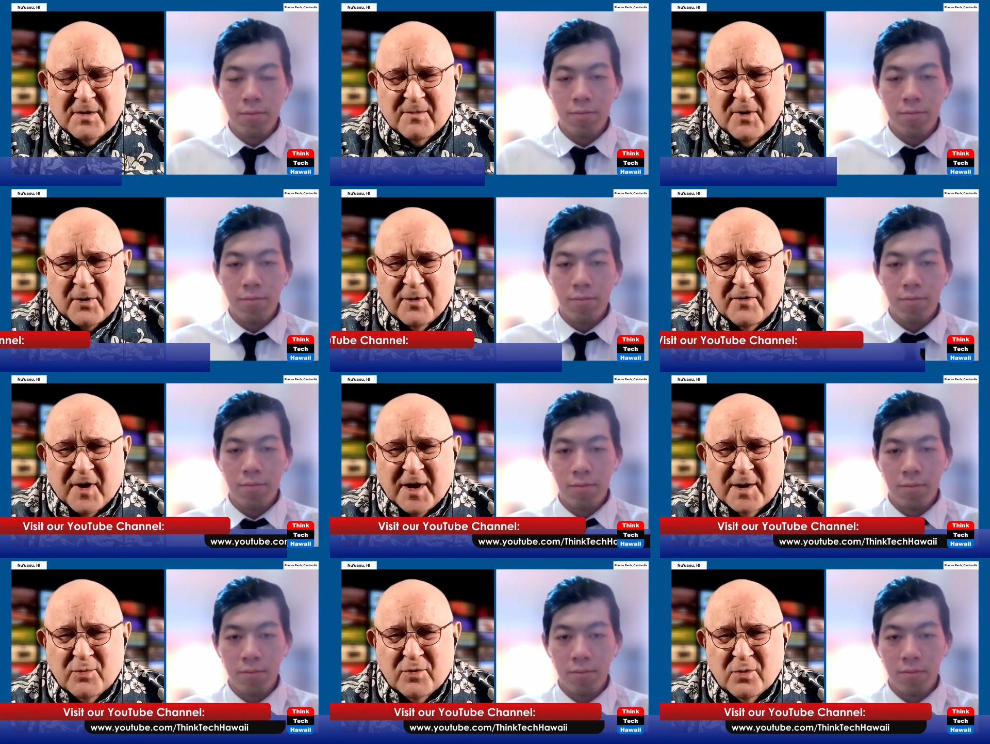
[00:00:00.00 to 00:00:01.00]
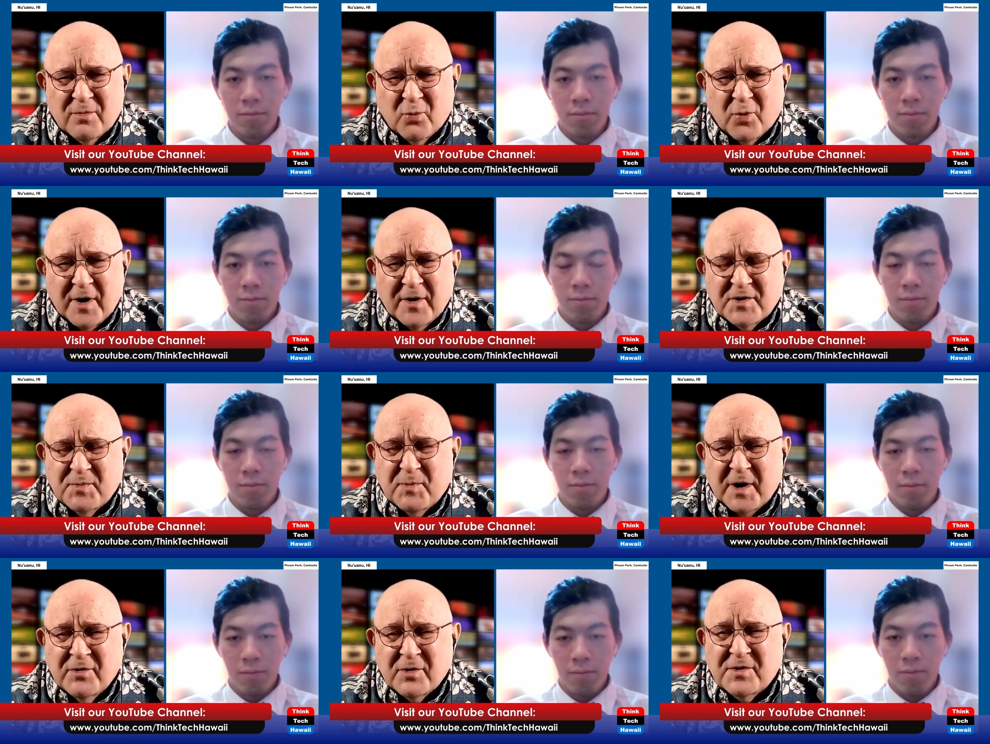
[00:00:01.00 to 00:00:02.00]
Speaker 1: very valuable way to
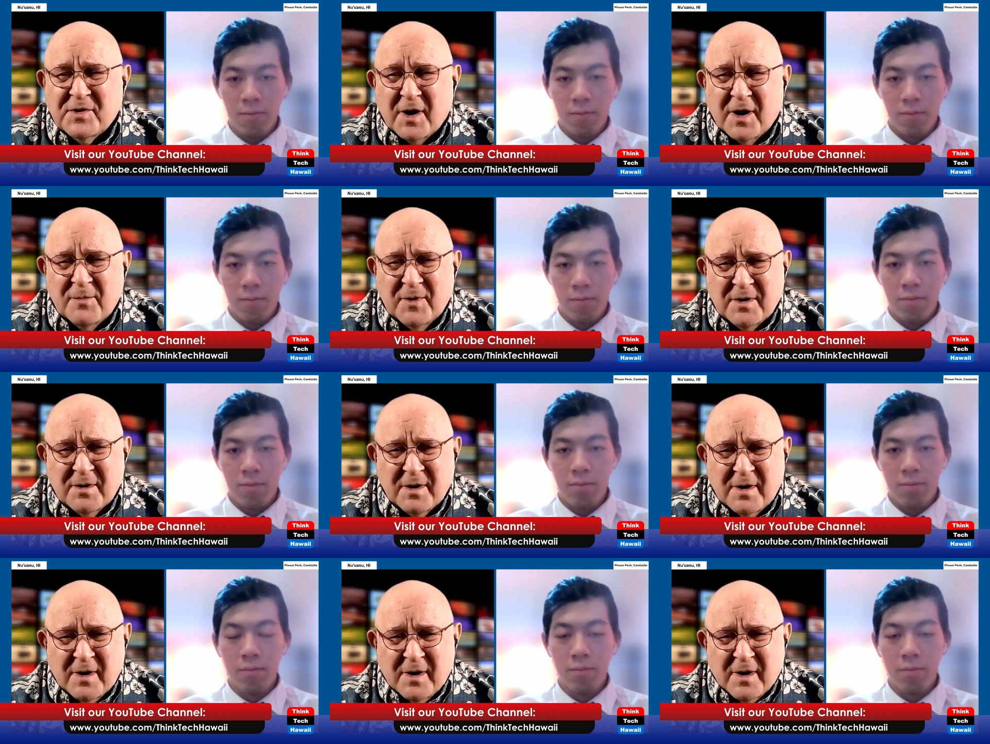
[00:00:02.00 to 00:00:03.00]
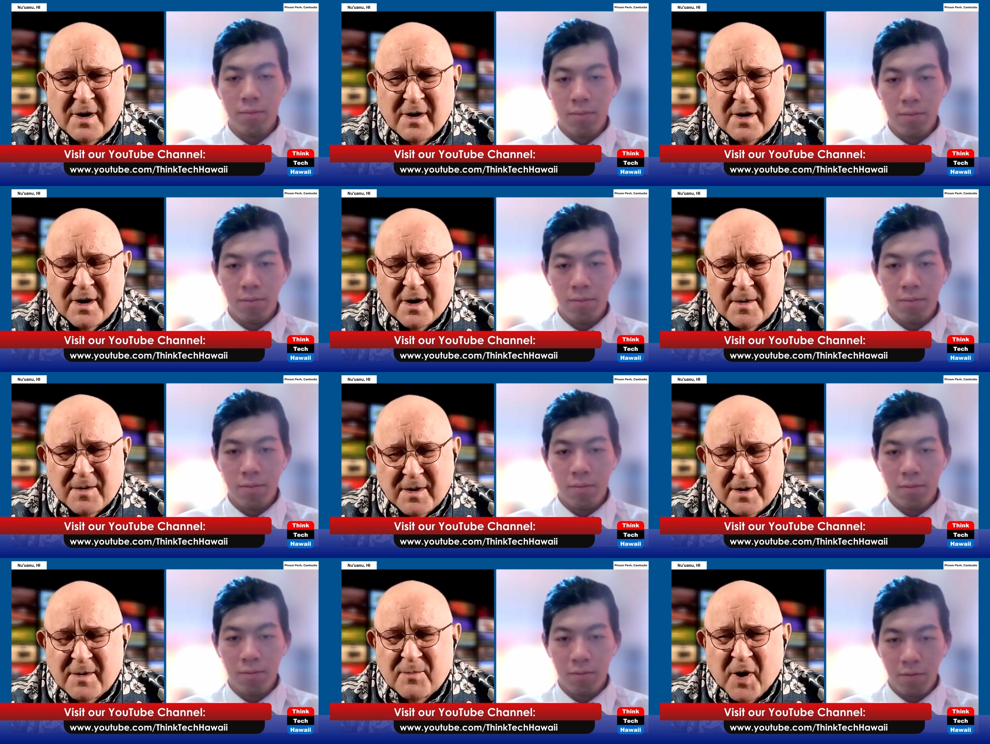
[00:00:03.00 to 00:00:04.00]
spend your time, and and I
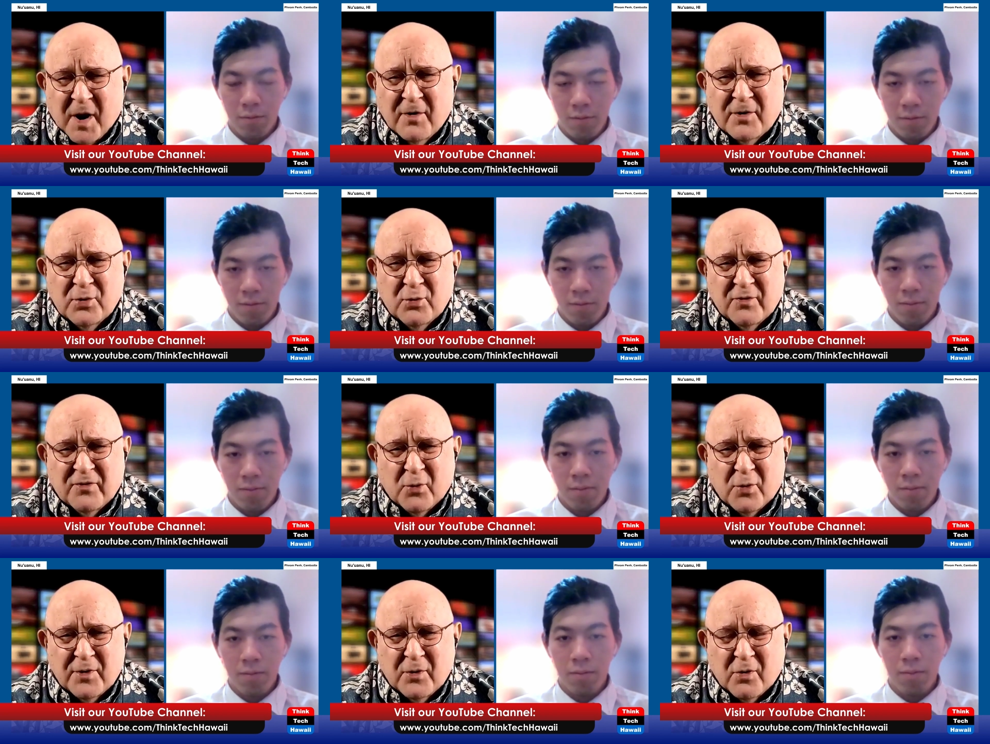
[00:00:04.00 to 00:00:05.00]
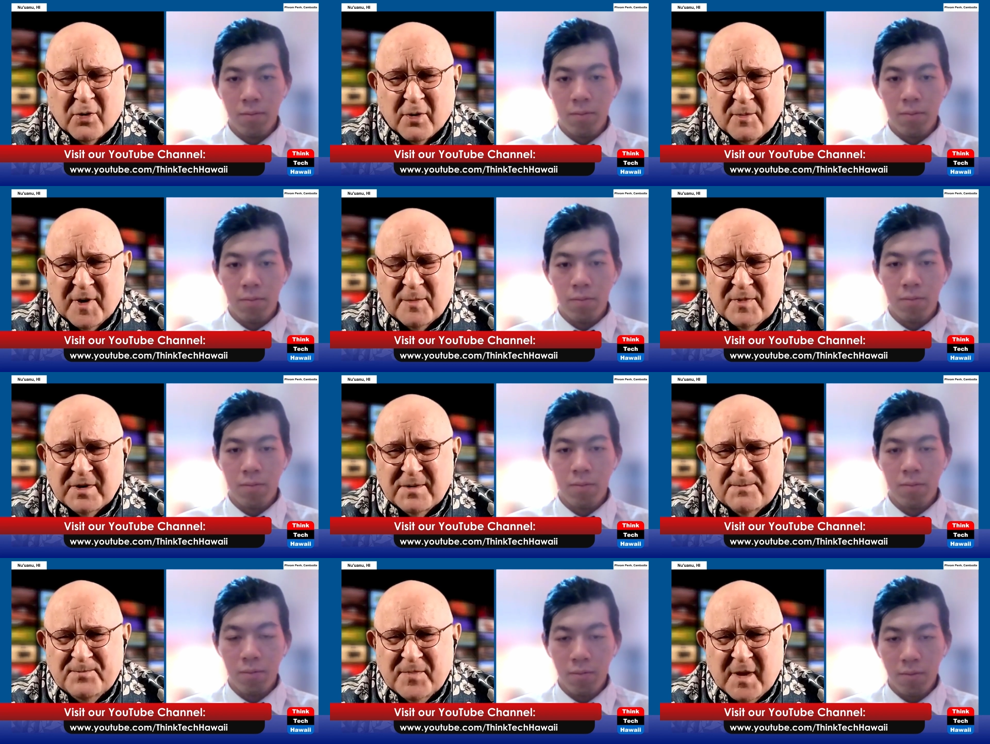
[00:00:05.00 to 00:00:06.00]
uh, admire you for your commitment.
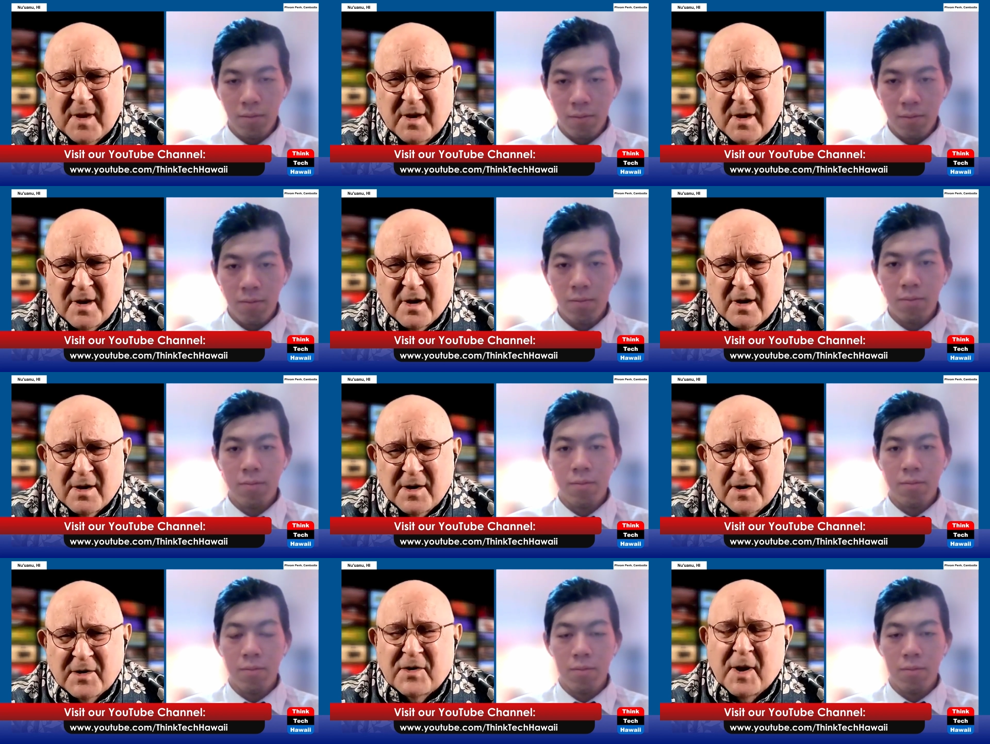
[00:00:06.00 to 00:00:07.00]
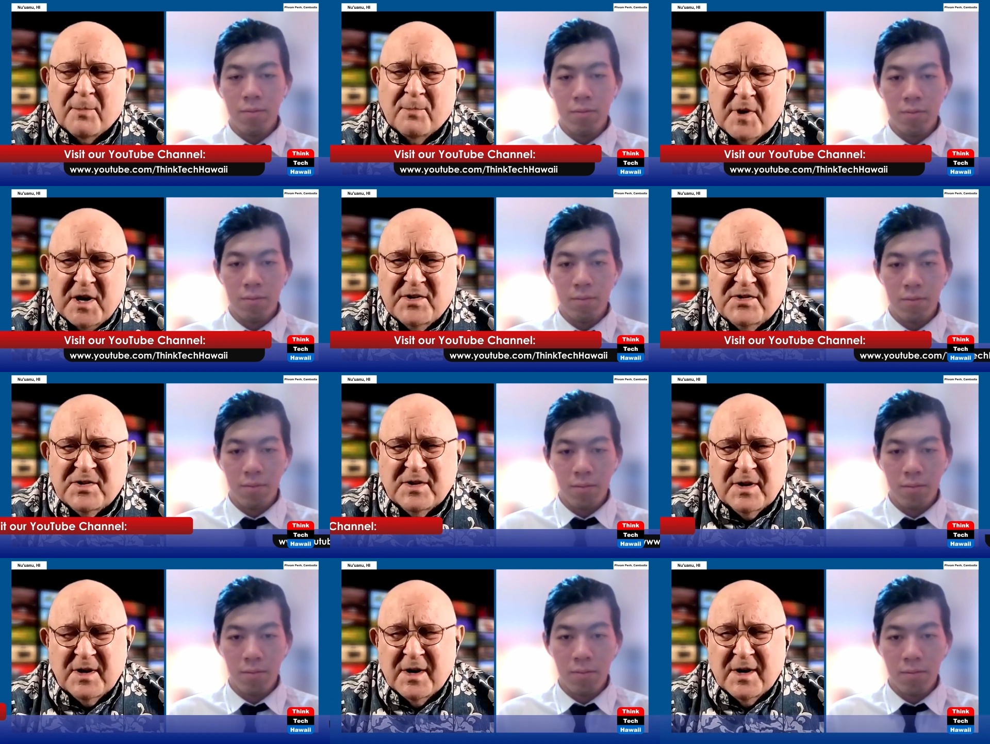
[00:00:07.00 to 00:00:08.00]
Uh, Atithep Meas,
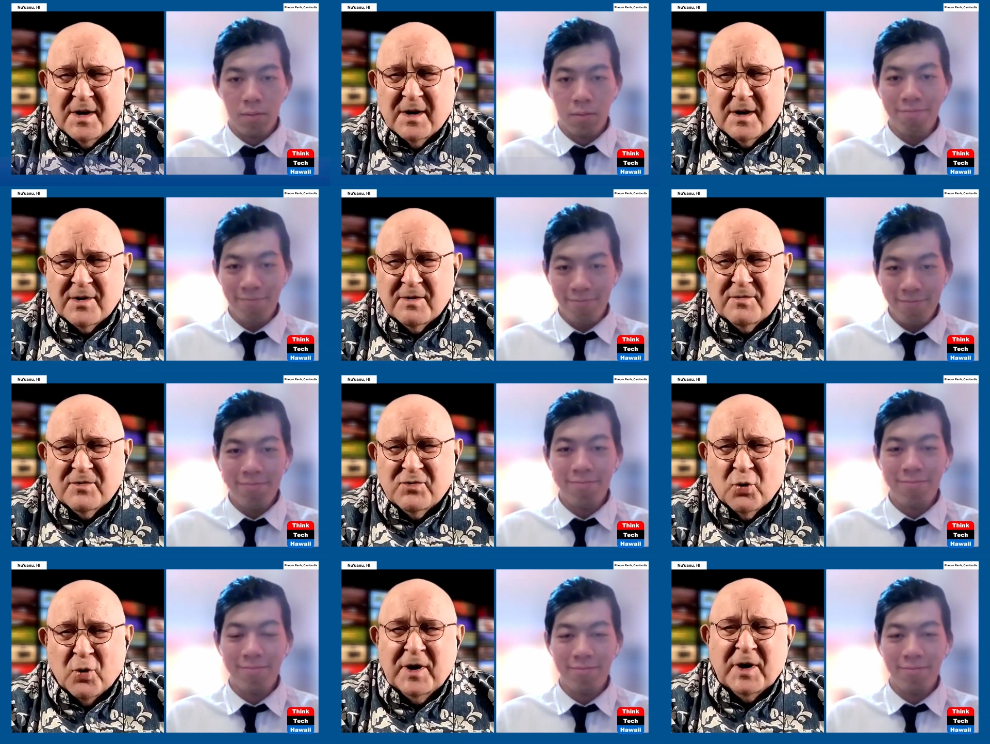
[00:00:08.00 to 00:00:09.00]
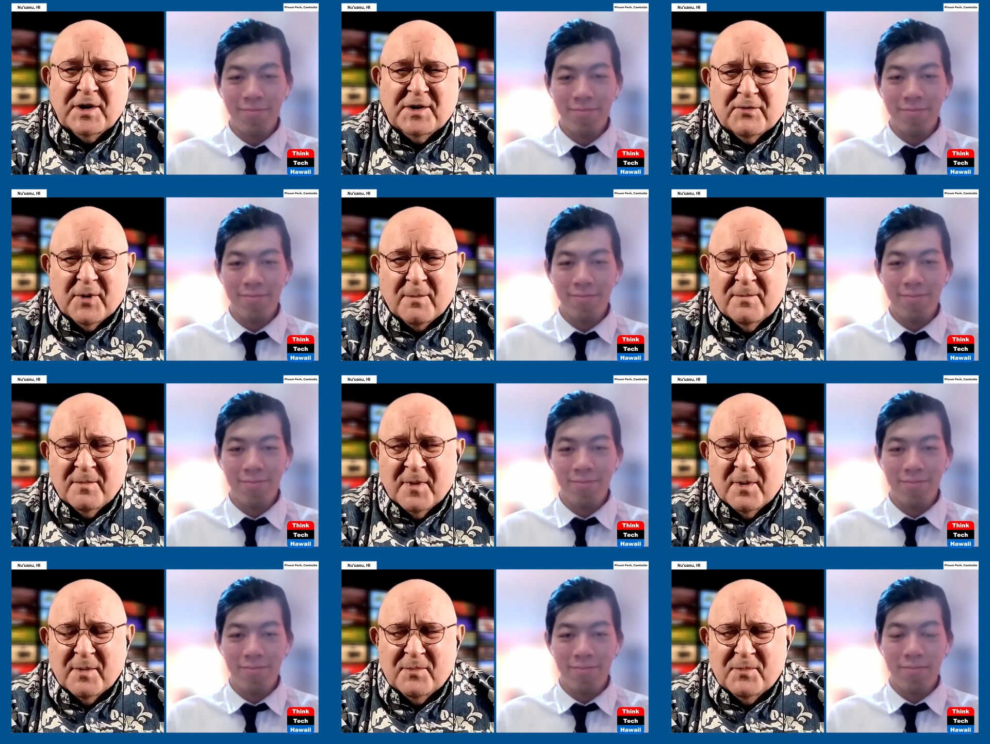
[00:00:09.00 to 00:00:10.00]
uh, mm-hmm. joining us from
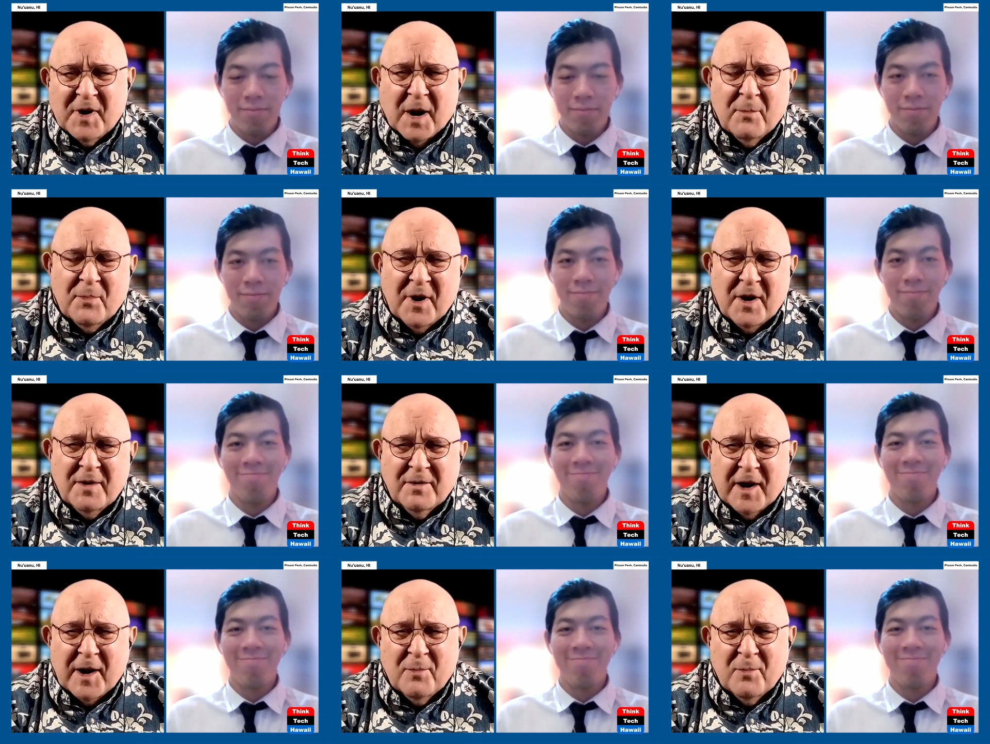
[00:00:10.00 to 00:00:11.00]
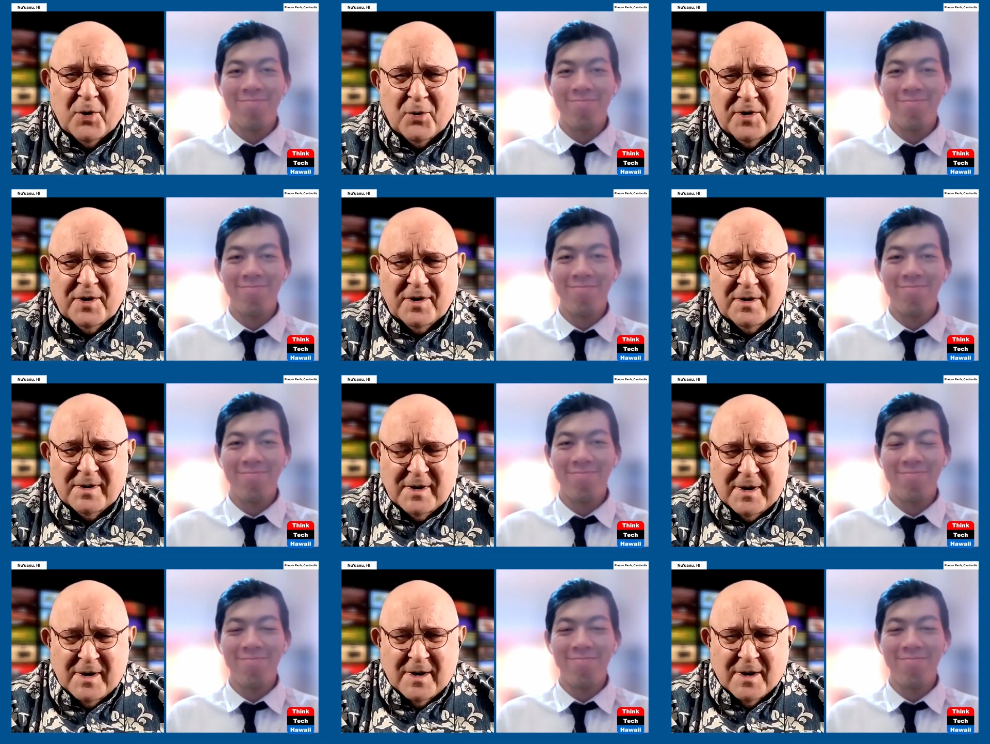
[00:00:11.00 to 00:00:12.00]
uh, Phnom Penh, Cambodia,
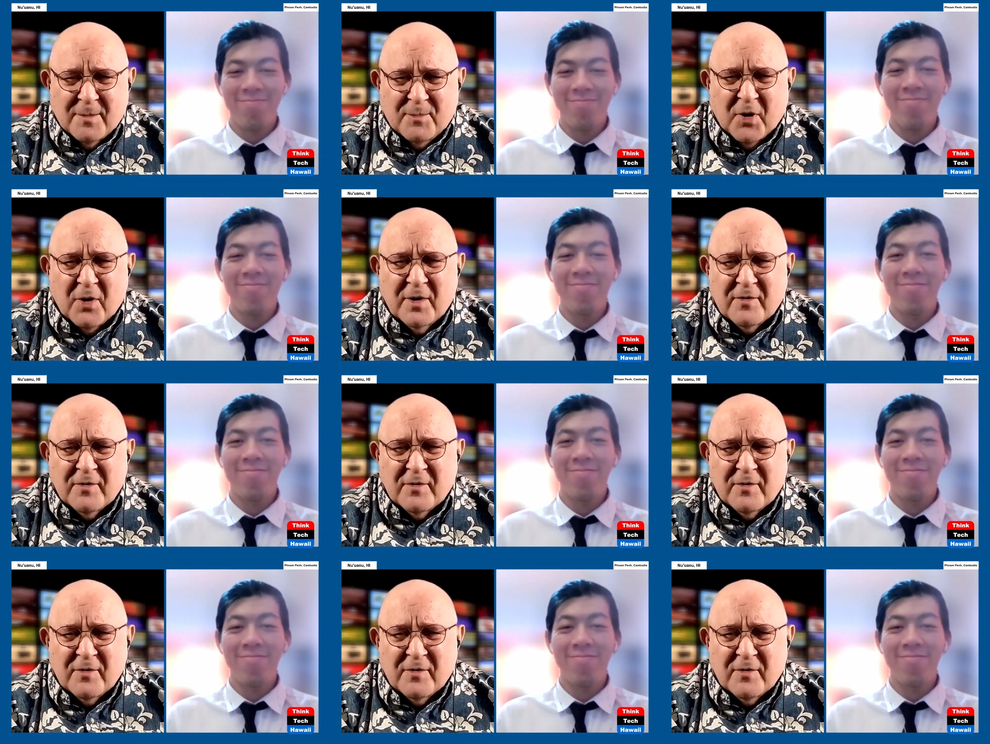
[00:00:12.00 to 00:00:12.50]
a part